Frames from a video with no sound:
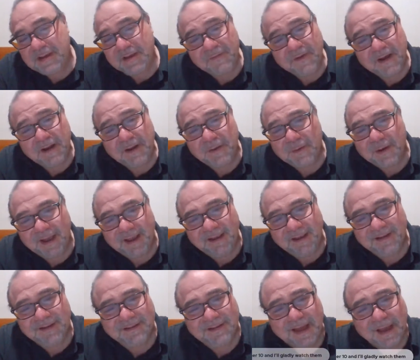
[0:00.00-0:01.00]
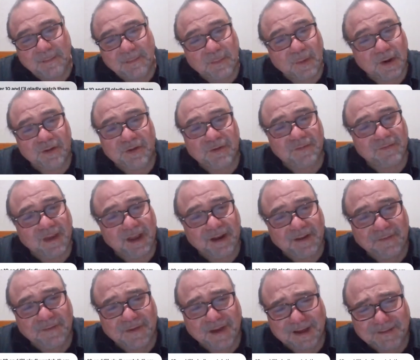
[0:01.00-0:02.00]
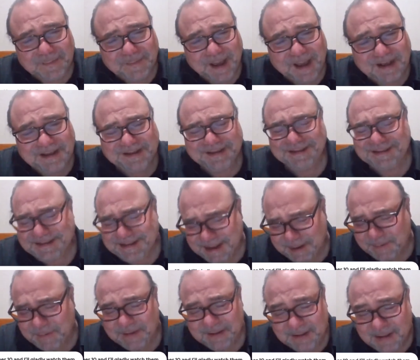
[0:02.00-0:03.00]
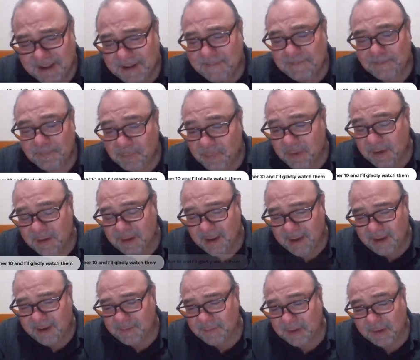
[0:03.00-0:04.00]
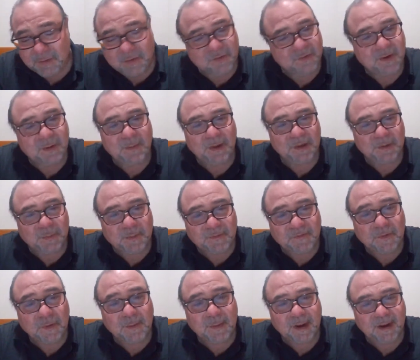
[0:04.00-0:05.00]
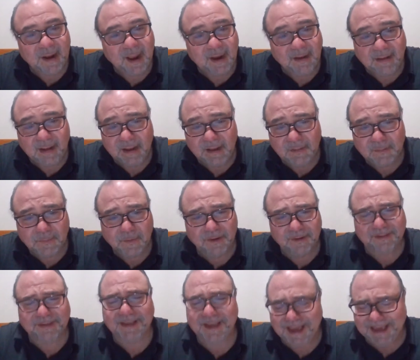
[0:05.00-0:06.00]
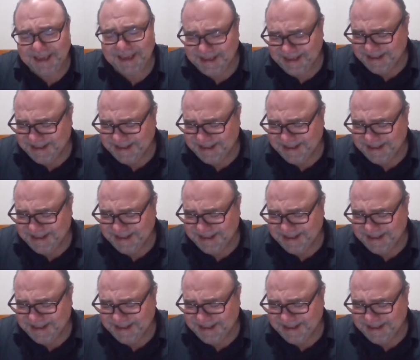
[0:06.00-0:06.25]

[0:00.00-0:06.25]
stiff anyway. That March of '85 match, that was 3 months before my 19th birthday.